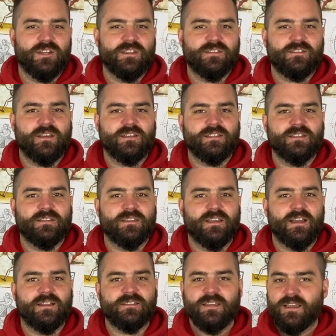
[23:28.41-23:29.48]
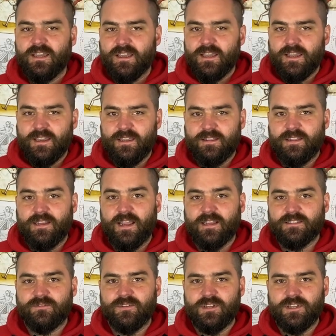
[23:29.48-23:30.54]
insight into that in the
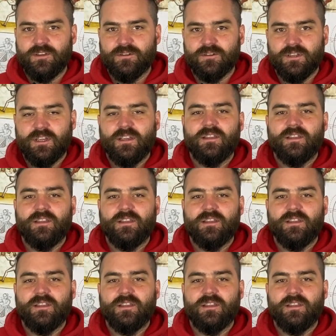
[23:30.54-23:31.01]
next video.